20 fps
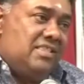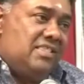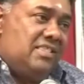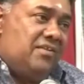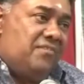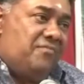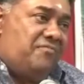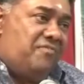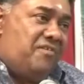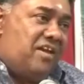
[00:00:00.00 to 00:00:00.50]

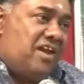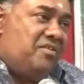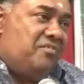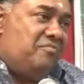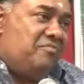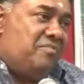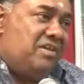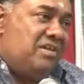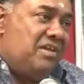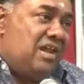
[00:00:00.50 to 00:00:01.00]
They
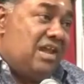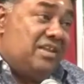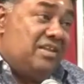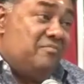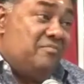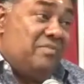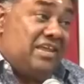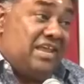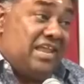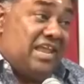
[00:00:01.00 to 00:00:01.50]
fined me, I
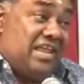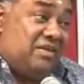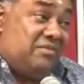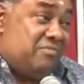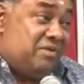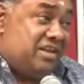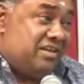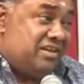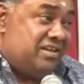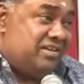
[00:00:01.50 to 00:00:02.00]
didn't make any
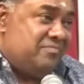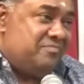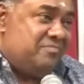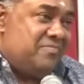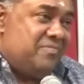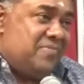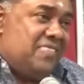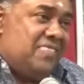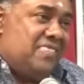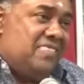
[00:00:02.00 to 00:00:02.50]
money.
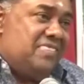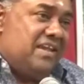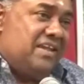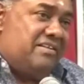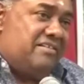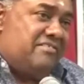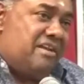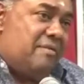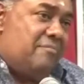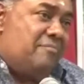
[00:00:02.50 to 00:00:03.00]

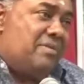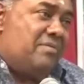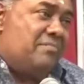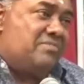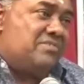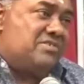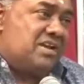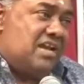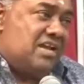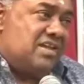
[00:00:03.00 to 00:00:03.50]
They trumped
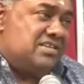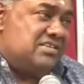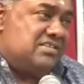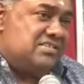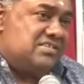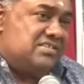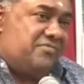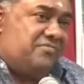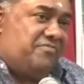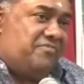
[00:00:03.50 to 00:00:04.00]
up
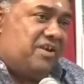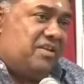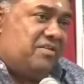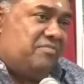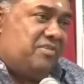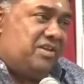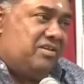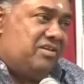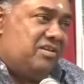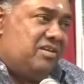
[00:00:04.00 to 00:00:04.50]
charges. They
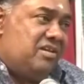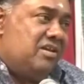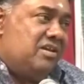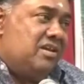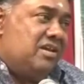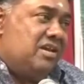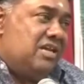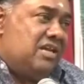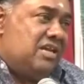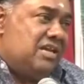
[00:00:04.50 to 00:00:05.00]
fined me
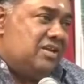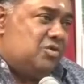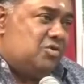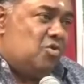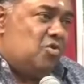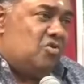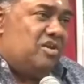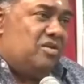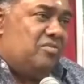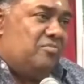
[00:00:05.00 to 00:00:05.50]
in
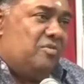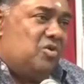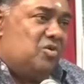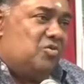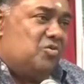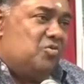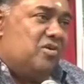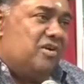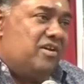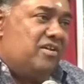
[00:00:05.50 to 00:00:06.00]
total
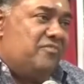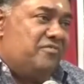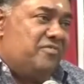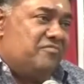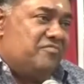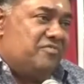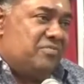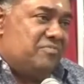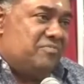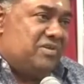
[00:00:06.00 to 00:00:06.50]
about
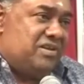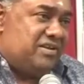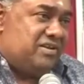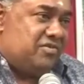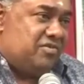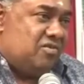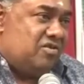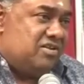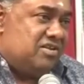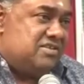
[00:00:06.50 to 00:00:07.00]
$250 million,